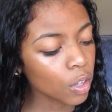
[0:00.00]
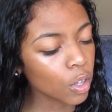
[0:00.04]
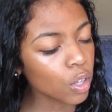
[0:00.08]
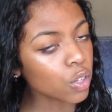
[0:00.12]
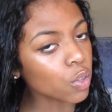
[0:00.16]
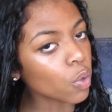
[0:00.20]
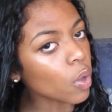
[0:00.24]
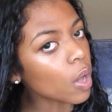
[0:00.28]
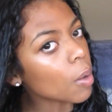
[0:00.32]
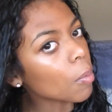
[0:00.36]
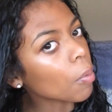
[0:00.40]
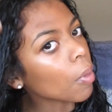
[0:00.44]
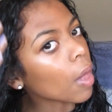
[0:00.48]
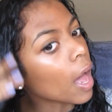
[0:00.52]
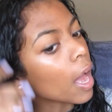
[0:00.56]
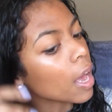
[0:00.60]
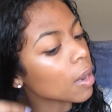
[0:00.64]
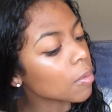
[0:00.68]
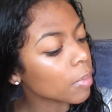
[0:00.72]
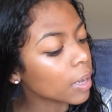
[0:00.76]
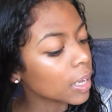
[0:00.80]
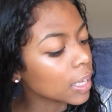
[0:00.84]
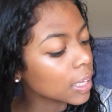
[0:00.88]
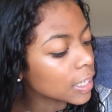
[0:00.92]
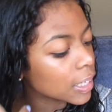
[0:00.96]
So I applied
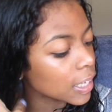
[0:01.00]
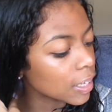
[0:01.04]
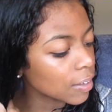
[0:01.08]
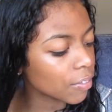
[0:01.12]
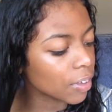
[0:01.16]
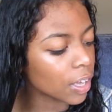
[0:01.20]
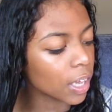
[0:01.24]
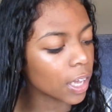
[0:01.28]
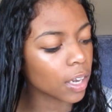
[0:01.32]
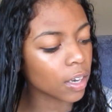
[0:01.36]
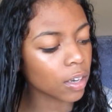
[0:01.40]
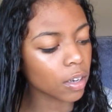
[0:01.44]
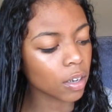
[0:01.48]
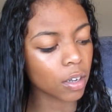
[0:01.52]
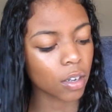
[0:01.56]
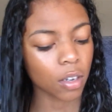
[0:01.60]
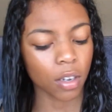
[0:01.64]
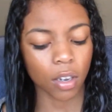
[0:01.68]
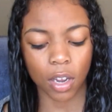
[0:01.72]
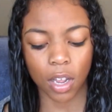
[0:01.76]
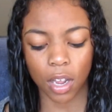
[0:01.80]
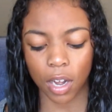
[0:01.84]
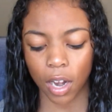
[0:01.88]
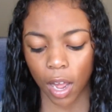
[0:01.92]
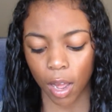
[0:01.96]
my leave-in
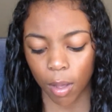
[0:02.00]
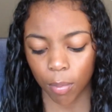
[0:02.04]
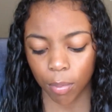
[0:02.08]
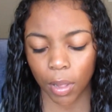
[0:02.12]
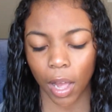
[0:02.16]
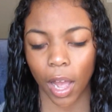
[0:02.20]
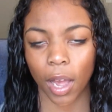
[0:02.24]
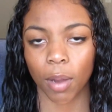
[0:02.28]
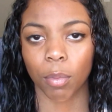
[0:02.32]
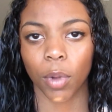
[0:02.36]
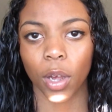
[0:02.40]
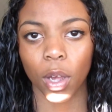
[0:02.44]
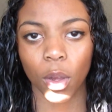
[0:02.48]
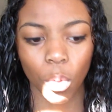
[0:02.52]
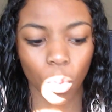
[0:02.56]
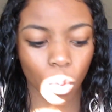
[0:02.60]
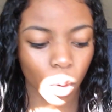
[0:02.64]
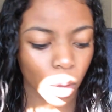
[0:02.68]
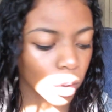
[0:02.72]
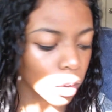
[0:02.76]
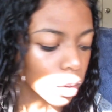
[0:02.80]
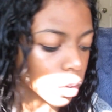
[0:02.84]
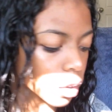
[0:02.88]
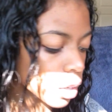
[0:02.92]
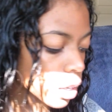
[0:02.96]
and I applied my
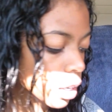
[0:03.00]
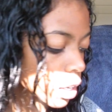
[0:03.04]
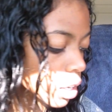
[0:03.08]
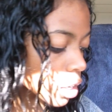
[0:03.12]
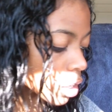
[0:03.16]
oil.